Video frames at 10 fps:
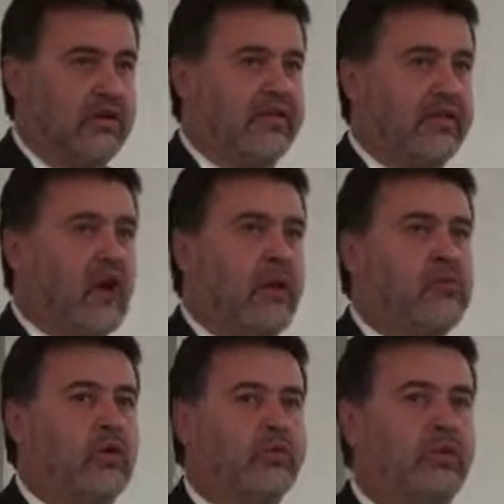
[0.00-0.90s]
that the
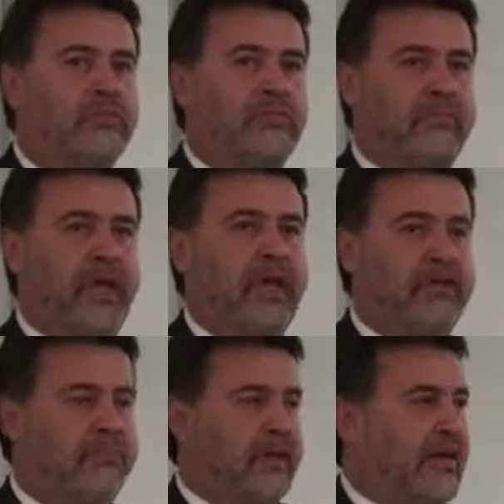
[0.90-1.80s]
Commonwealth was prepared
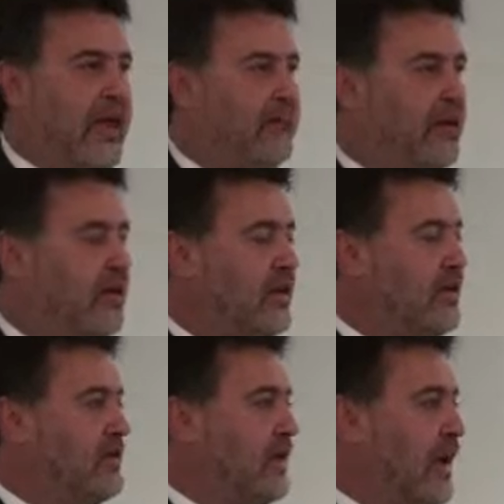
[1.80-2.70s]
to pick up
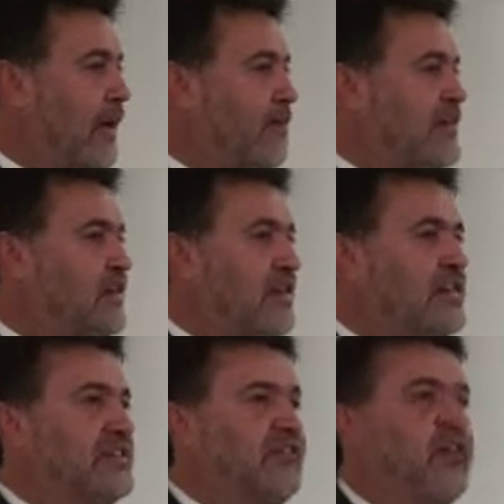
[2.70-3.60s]
65%